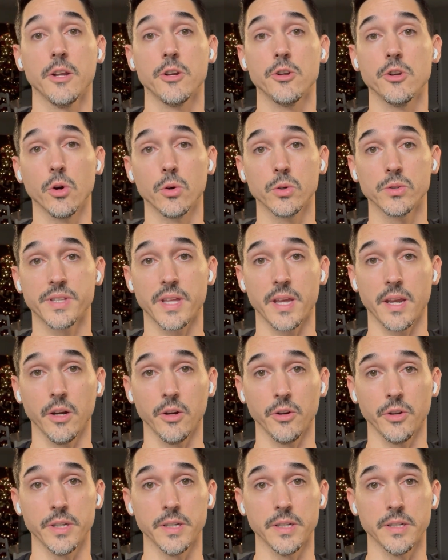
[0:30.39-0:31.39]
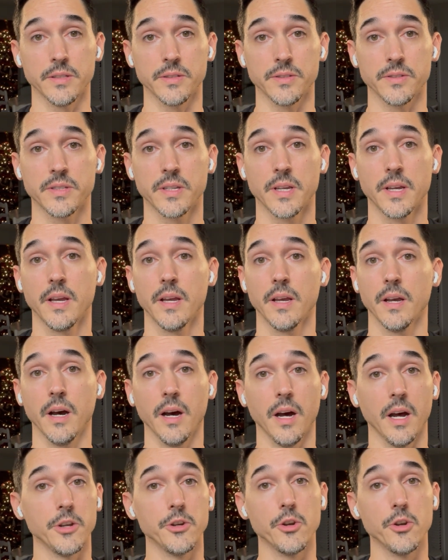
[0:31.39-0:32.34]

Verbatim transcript: knows the areas, uh,